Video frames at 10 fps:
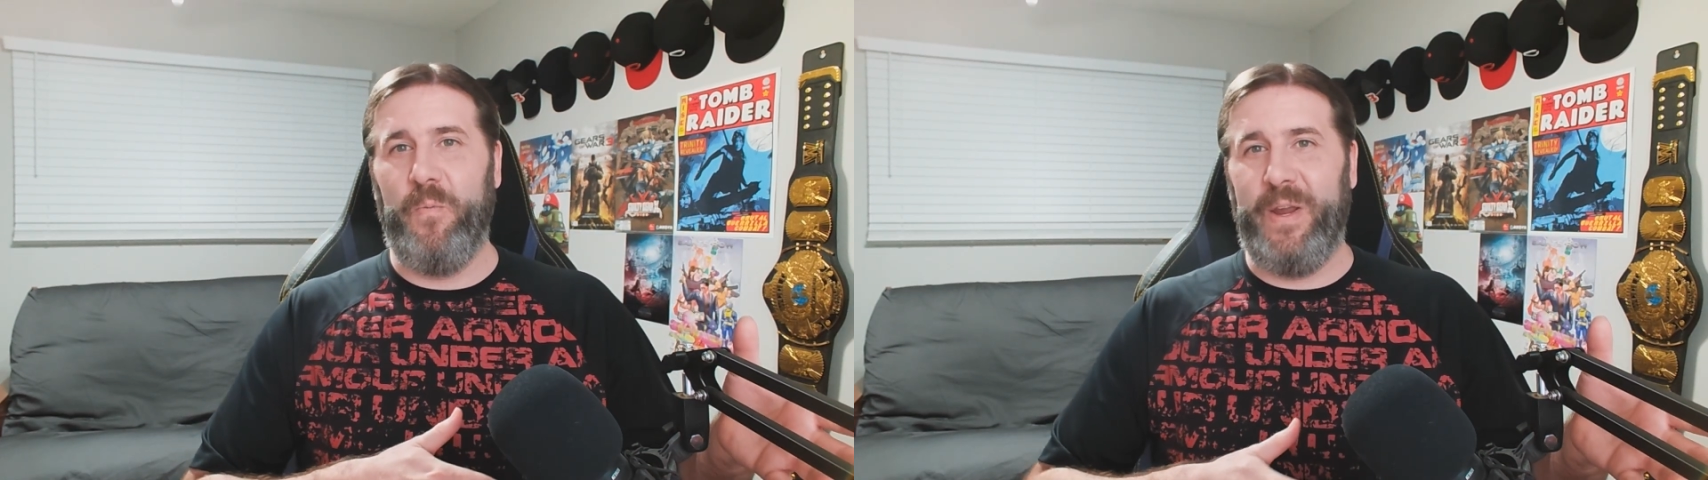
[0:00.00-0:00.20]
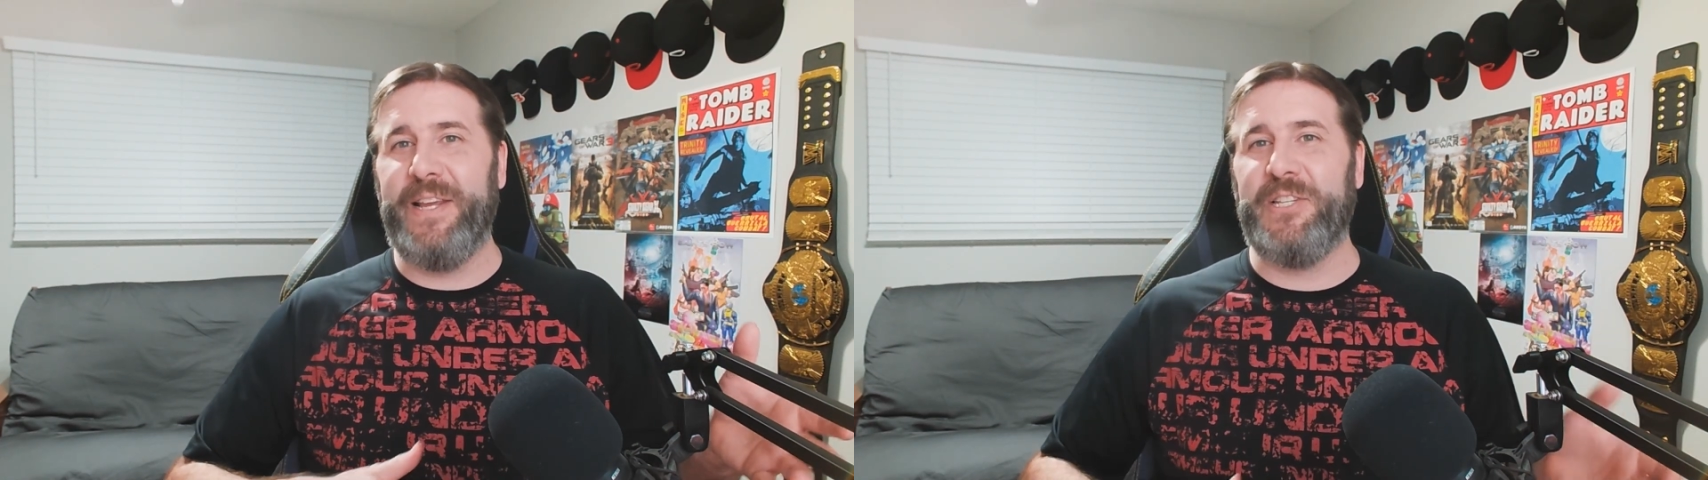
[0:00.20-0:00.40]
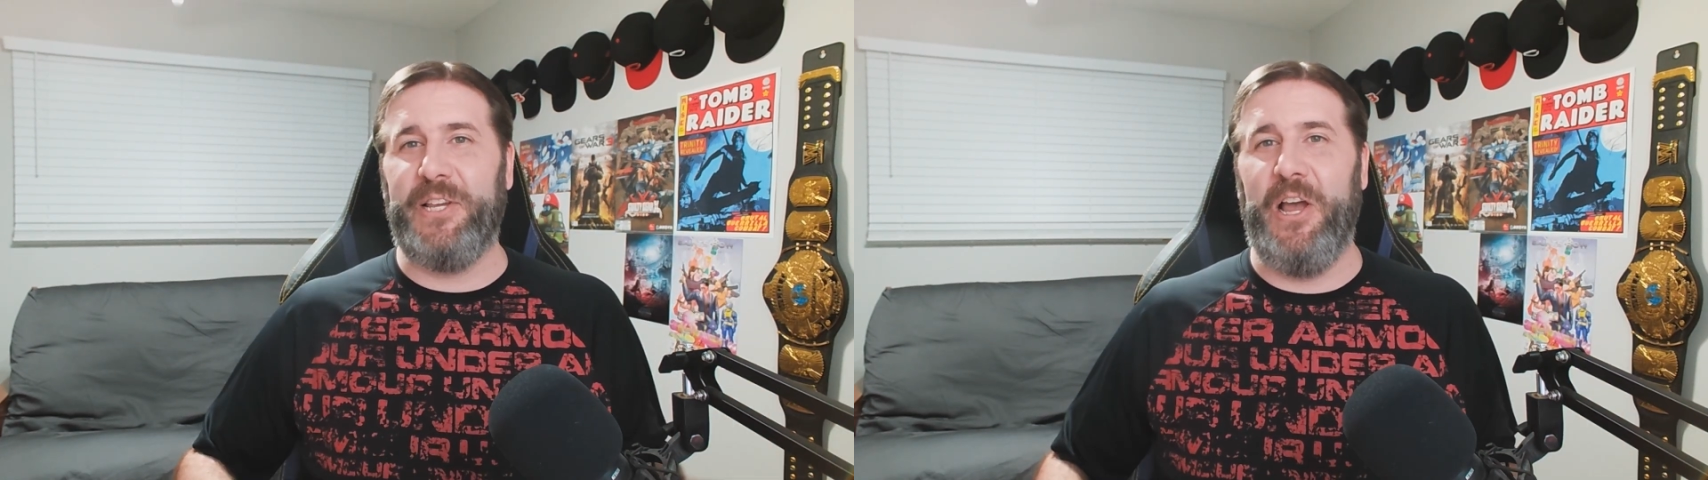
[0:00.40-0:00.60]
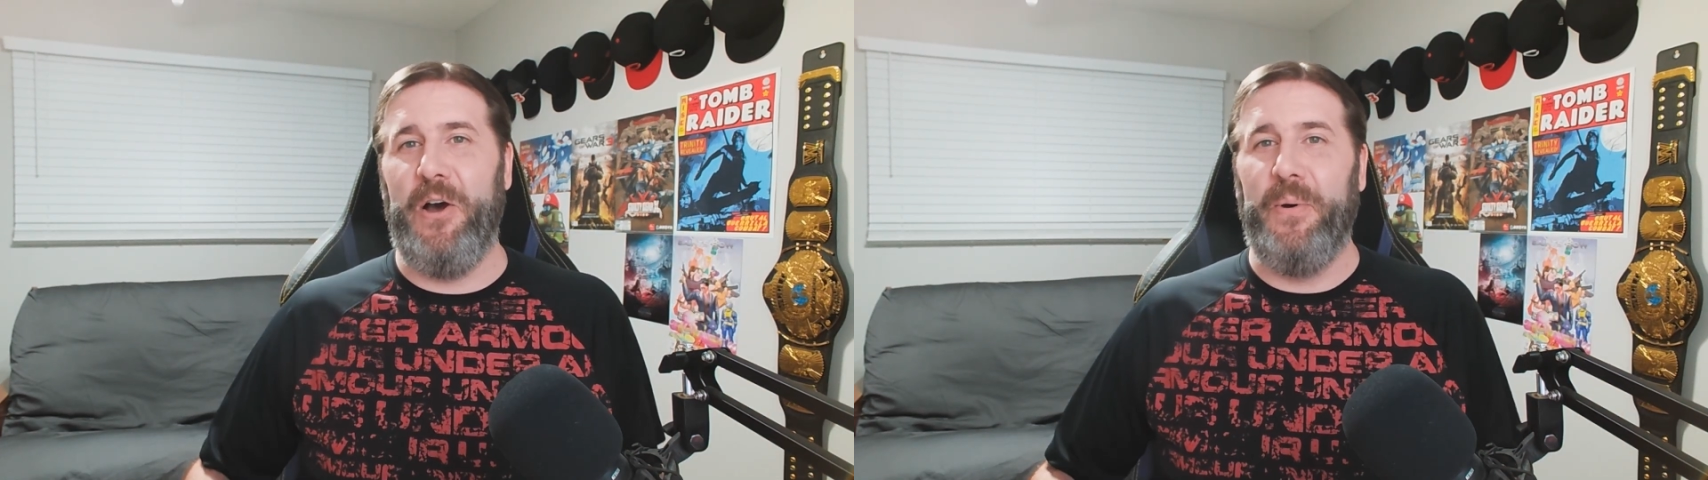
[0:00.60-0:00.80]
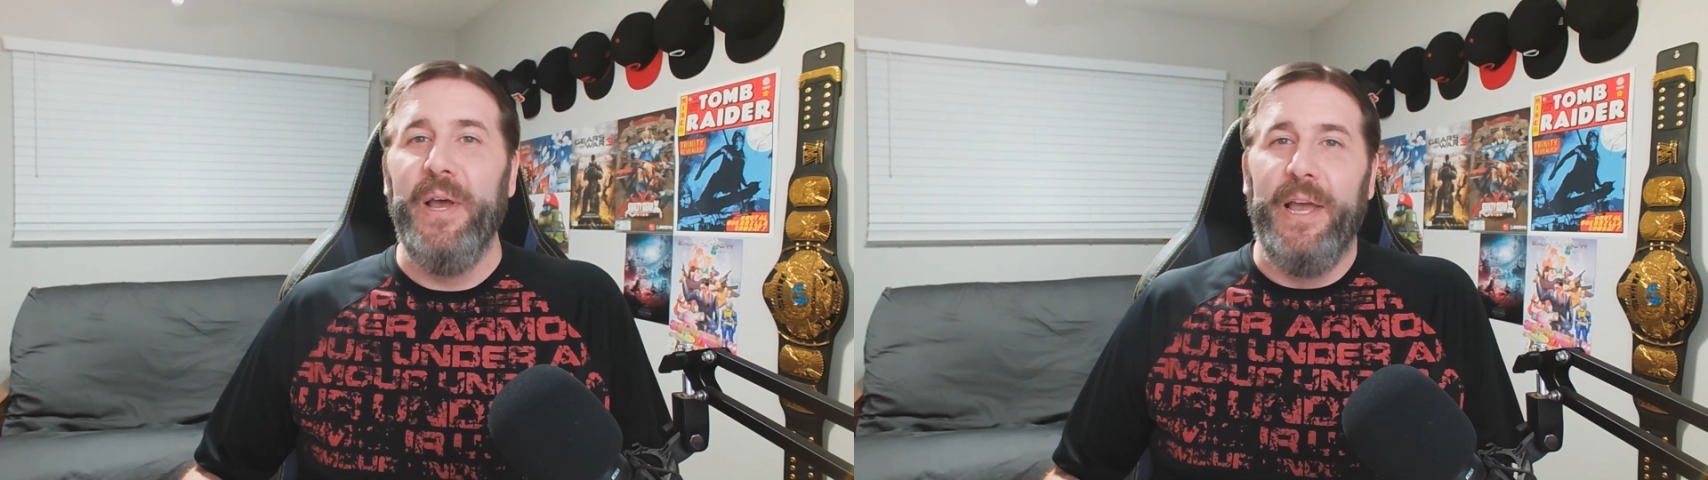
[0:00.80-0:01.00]
weeks
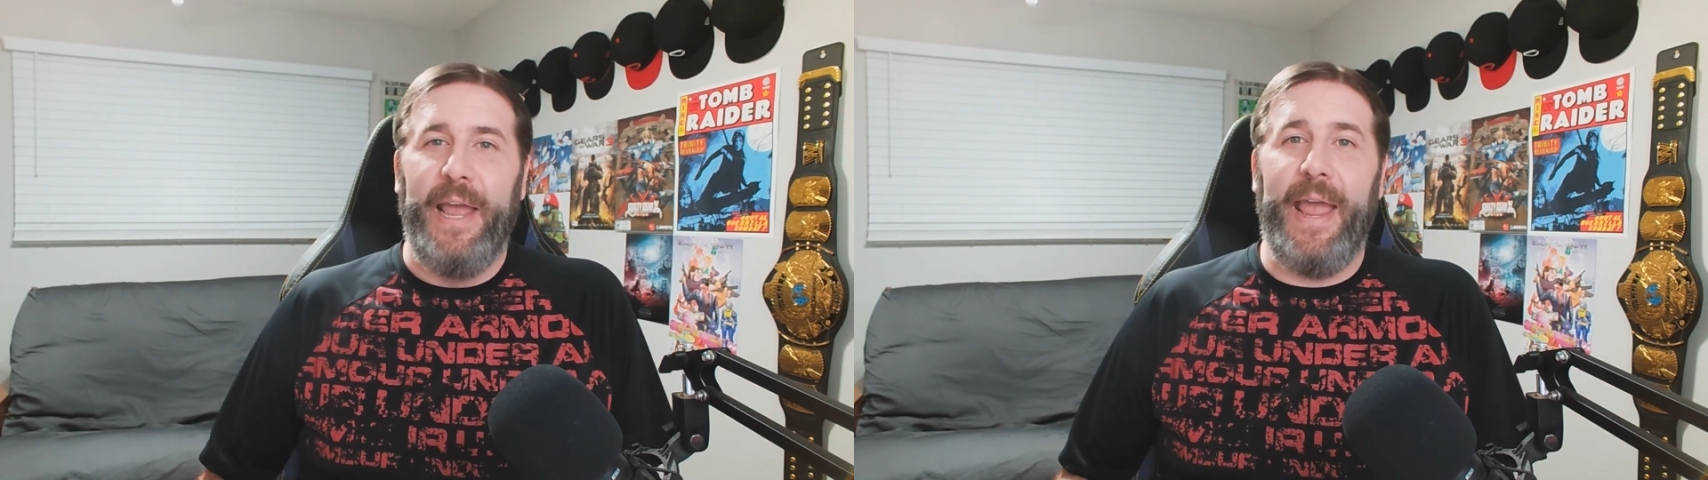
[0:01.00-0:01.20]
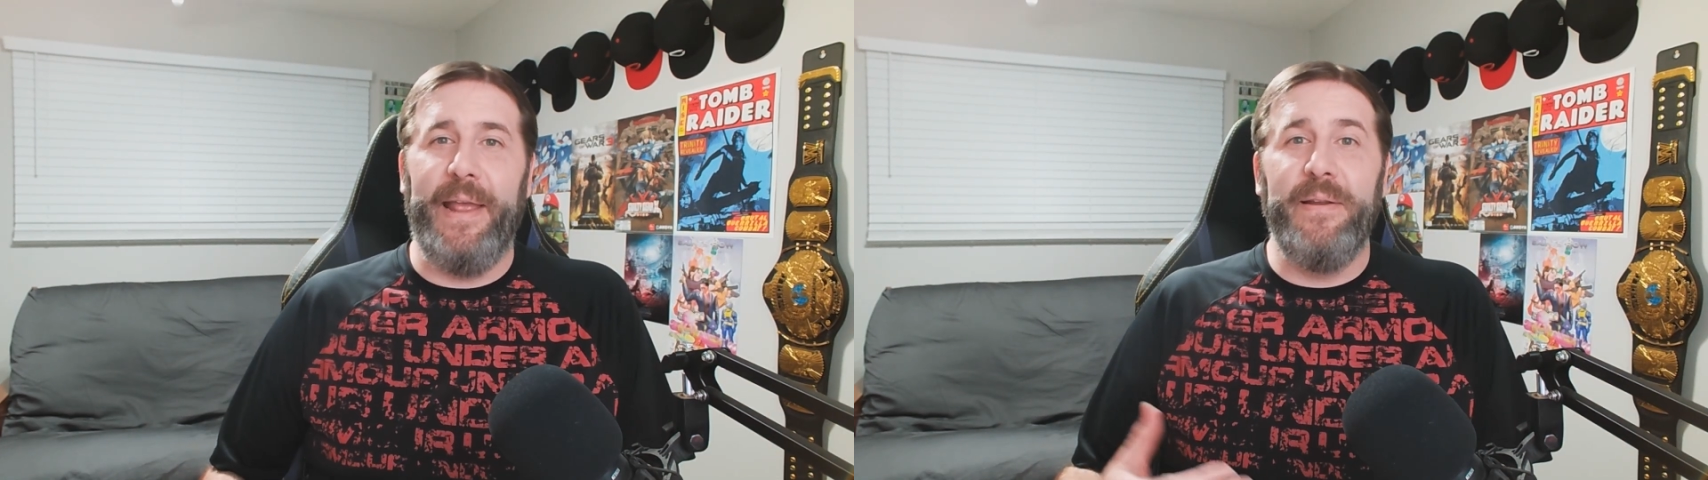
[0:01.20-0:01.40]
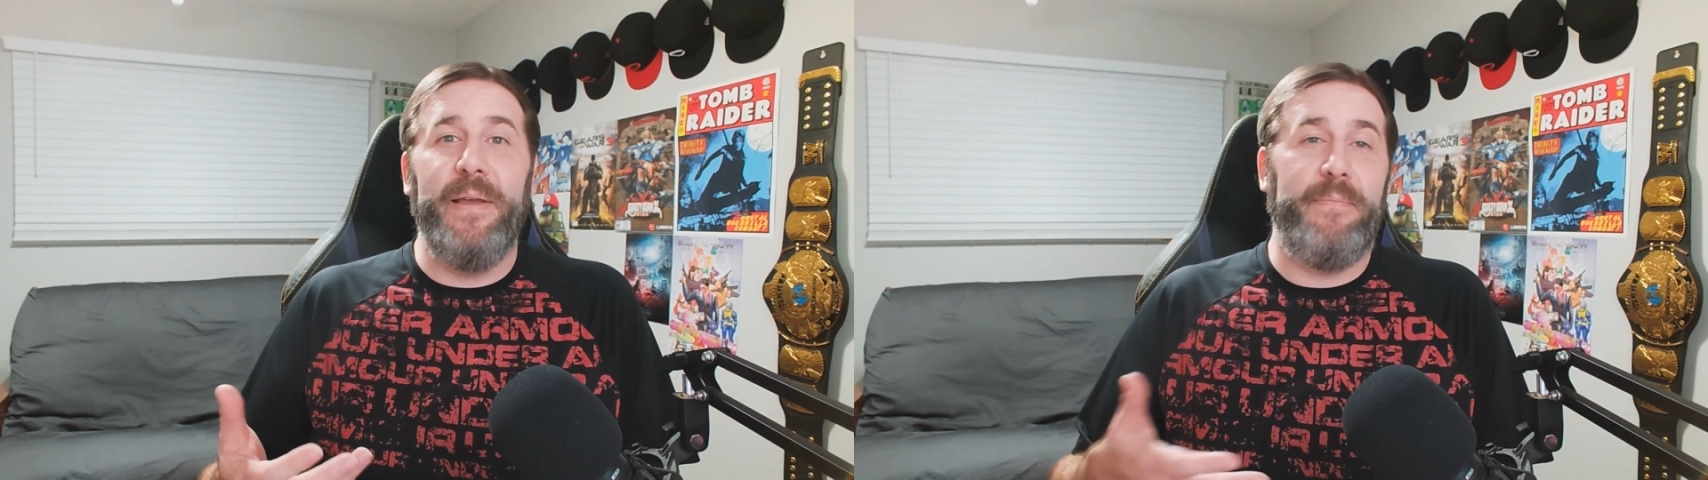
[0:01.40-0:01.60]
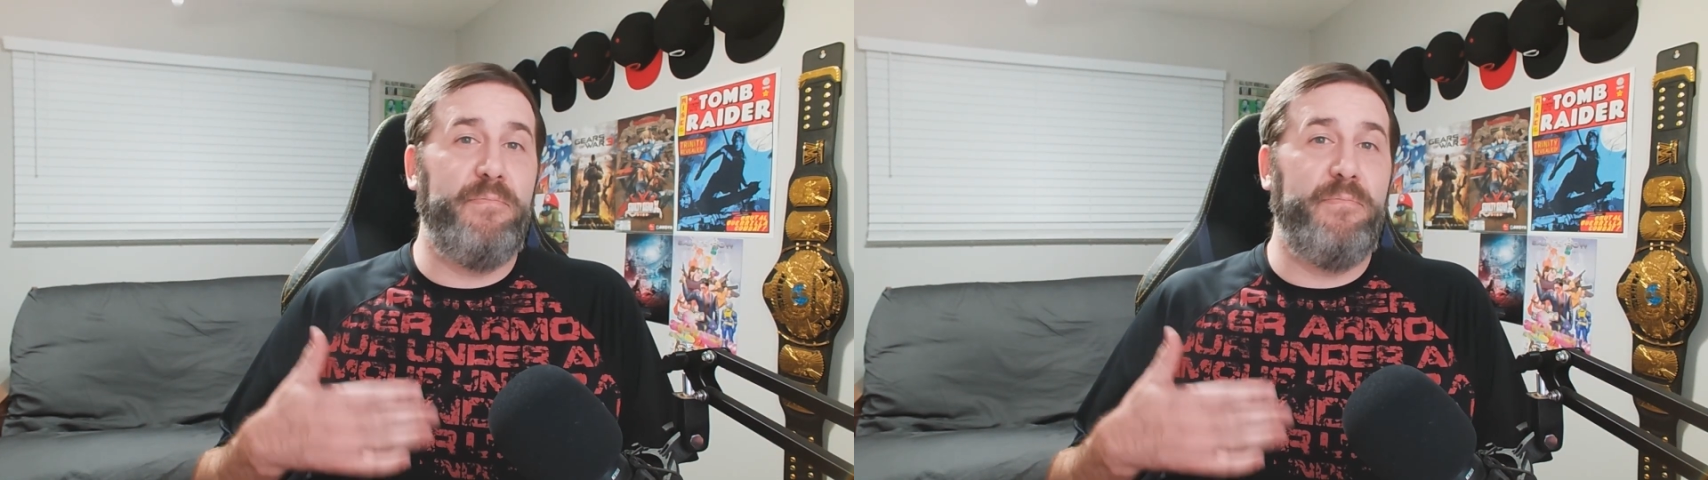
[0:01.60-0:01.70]
ago. And